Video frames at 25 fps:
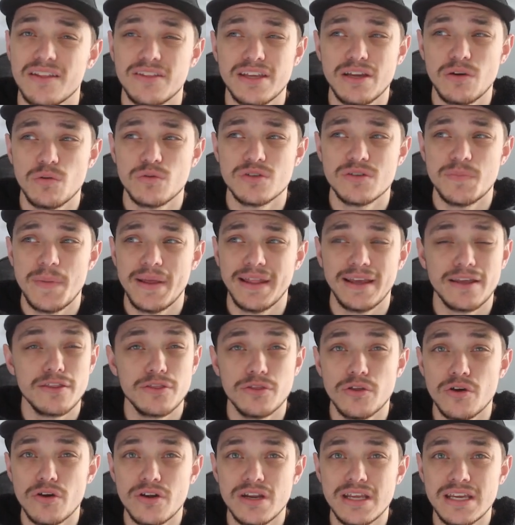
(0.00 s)
I think it was about like
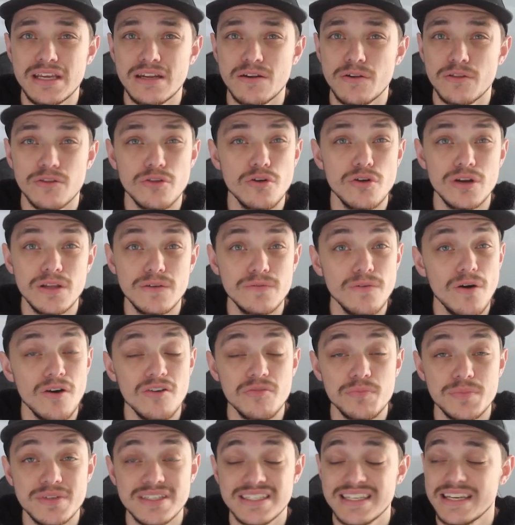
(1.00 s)
30 to
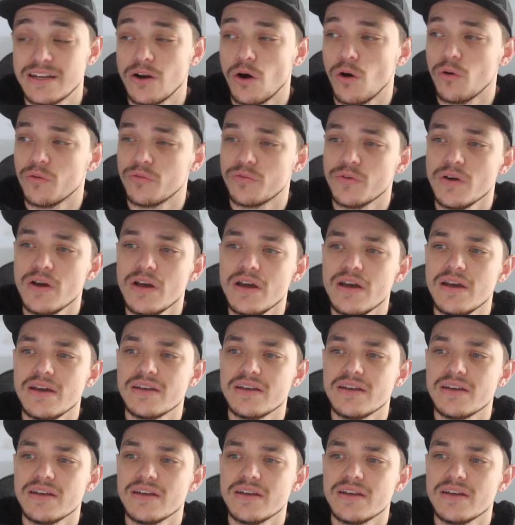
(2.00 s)
35% off.